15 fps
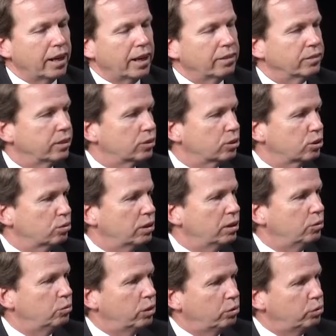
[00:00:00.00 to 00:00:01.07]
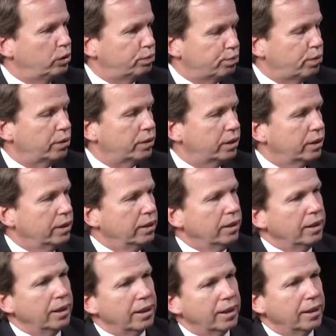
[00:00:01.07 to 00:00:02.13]
down the street where we've put
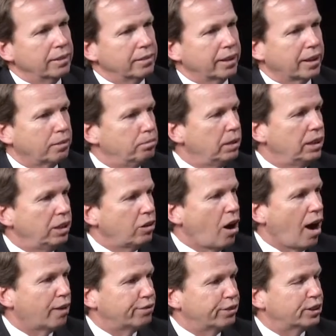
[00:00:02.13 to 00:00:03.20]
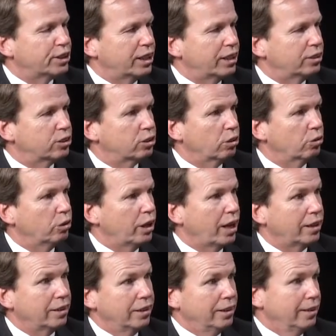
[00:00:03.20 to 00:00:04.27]
like a mini office in, so
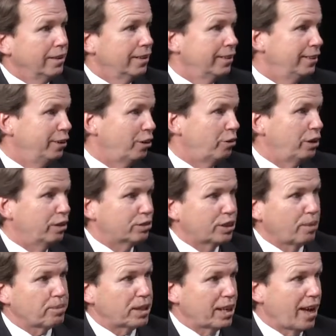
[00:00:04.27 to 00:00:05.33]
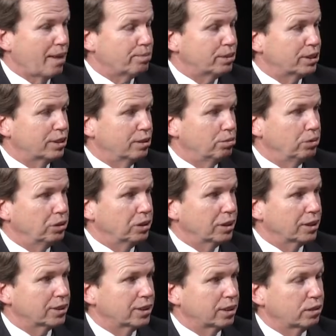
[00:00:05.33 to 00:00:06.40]
that if something happens to the building
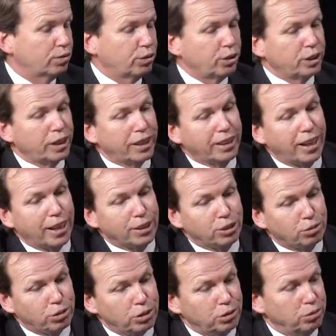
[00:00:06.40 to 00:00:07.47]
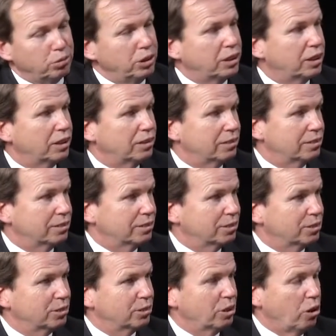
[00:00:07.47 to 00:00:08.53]
at 649 High Street, we can
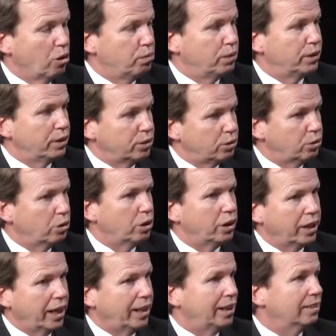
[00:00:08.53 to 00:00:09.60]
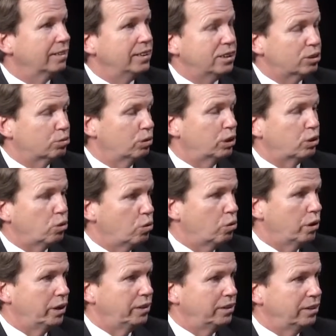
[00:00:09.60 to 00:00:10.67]
open the door and at least
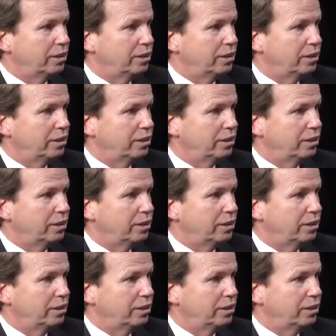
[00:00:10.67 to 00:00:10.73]
record.